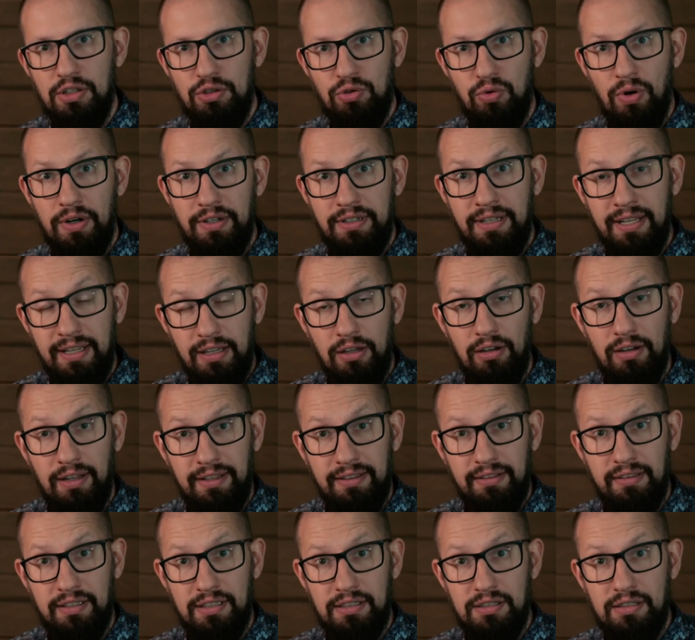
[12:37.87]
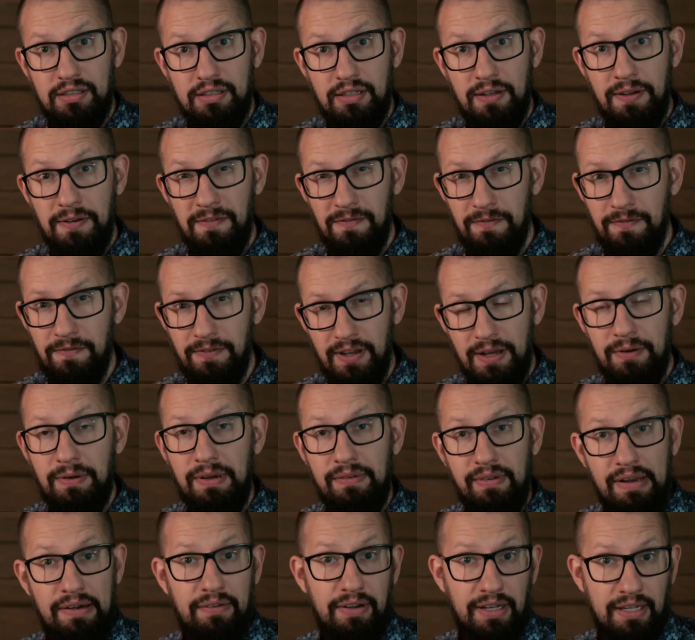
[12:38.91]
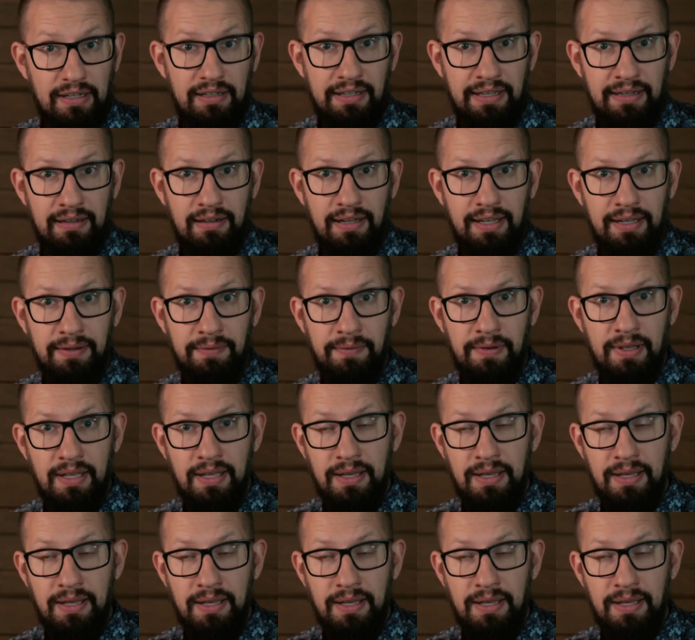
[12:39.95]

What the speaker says: to articulate this very, very clearly.